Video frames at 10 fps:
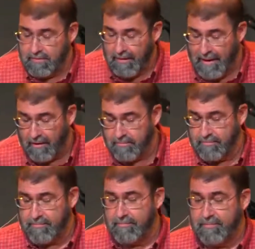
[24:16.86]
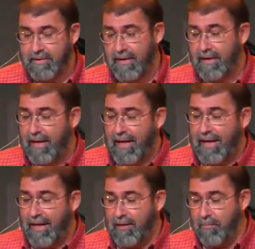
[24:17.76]
Wow. I
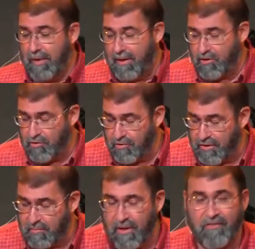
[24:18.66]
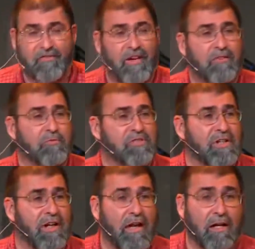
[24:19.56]
had to make sure that my faith was
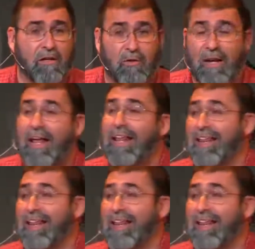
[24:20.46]
in God alone.